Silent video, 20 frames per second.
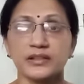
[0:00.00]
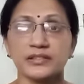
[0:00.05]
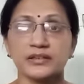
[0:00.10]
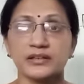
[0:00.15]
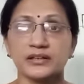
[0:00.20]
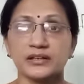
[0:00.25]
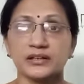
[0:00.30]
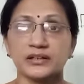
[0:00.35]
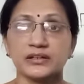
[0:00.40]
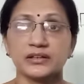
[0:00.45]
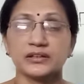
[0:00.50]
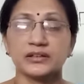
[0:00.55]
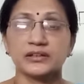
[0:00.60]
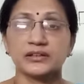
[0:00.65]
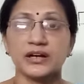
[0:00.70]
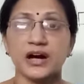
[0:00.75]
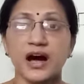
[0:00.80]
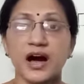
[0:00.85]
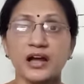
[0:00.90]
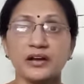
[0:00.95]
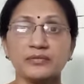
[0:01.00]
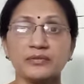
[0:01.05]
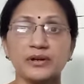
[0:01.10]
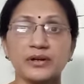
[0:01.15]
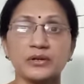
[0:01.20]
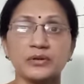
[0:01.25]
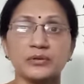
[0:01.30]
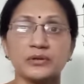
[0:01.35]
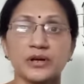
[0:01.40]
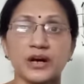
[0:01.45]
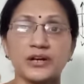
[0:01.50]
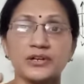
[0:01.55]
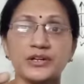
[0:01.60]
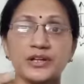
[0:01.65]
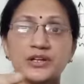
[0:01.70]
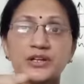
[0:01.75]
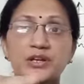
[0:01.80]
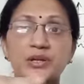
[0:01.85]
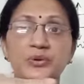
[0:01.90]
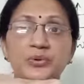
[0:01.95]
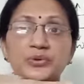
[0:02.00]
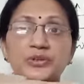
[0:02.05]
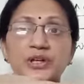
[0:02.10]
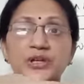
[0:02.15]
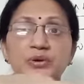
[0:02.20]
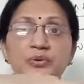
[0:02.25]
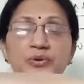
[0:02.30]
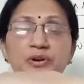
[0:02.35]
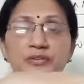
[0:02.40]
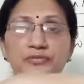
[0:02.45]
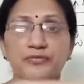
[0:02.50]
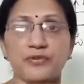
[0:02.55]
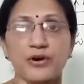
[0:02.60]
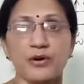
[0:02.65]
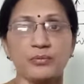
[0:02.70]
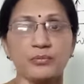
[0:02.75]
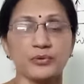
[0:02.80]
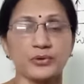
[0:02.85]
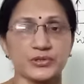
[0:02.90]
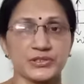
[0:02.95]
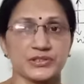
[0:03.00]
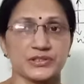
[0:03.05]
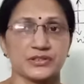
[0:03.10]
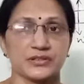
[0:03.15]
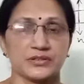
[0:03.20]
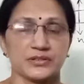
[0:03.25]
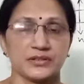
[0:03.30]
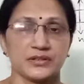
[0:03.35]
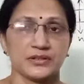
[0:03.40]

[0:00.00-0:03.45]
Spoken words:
the car will continue the uniform motion.